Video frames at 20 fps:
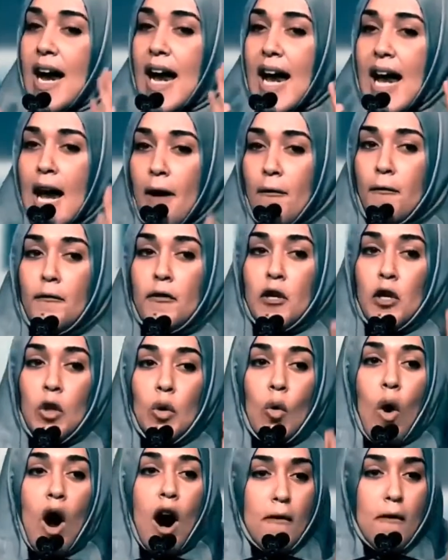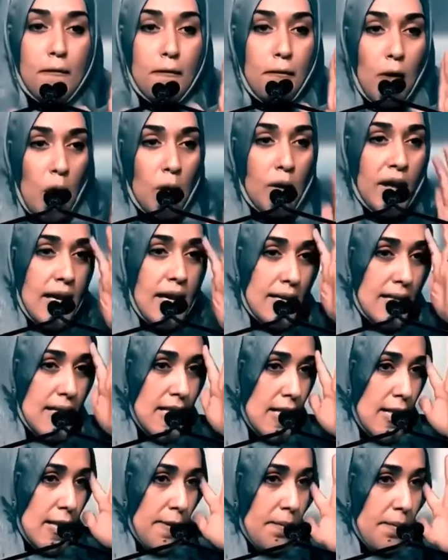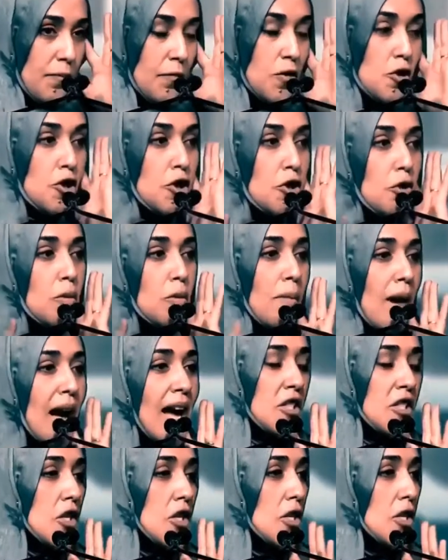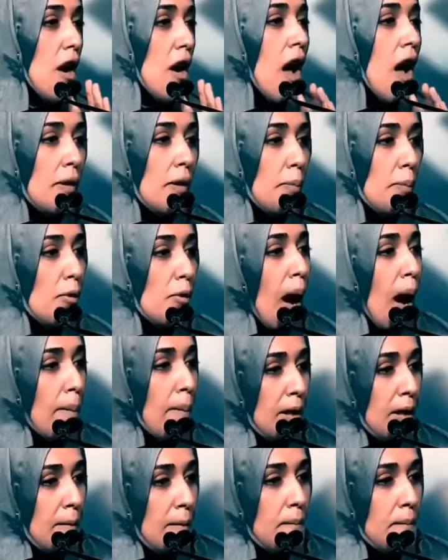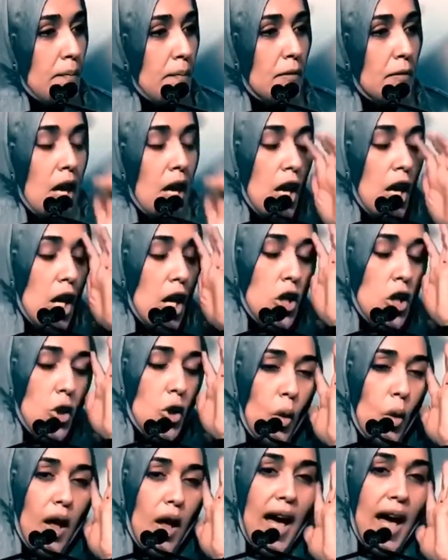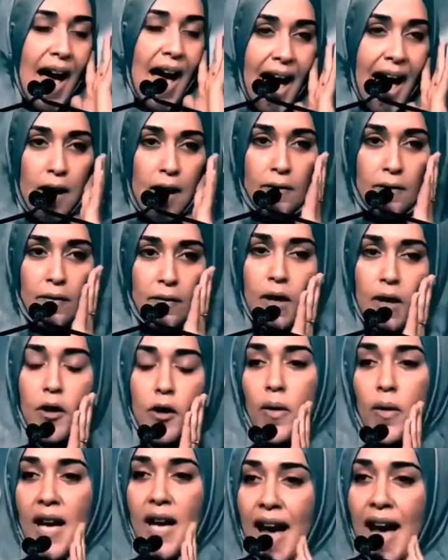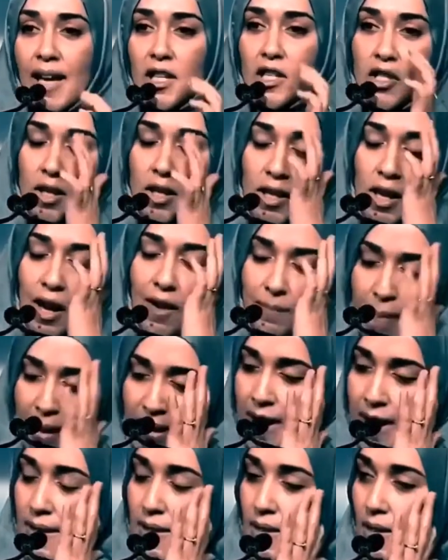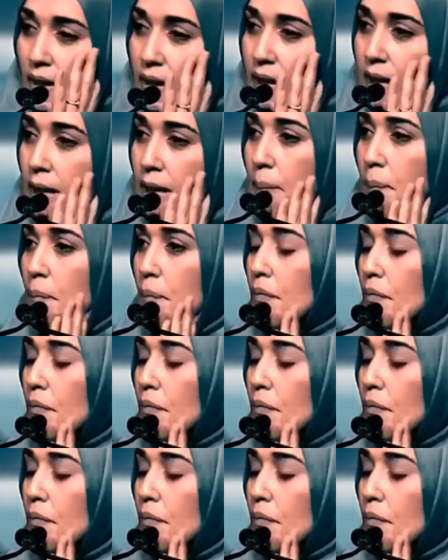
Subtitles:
if you are focused too much on the problem, you will have the reaction of Bani Israel.